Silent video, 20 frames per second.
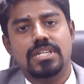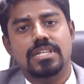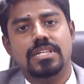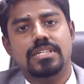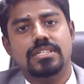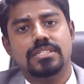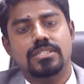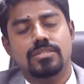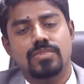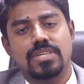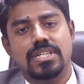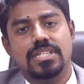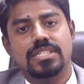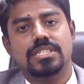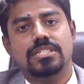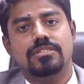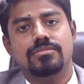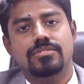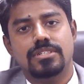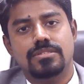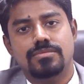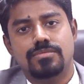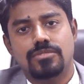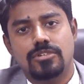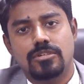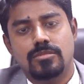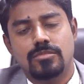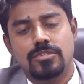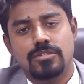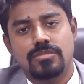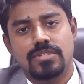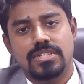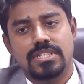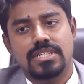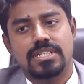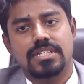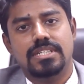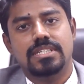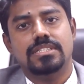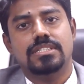it is a very severe form or whether
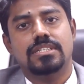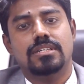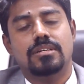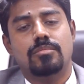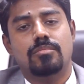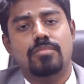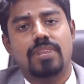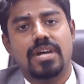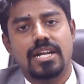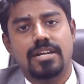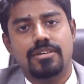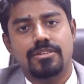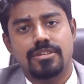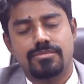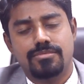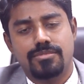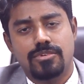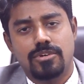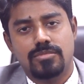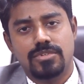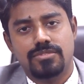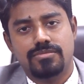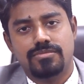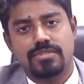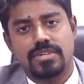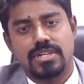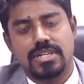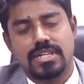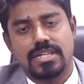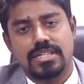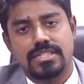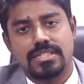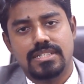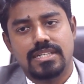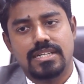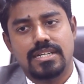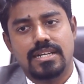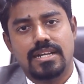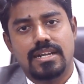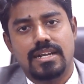it is a milder form of uh,
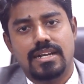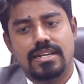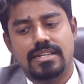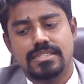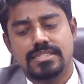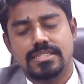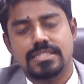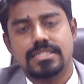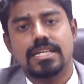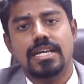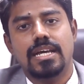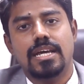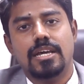congenital heart disease.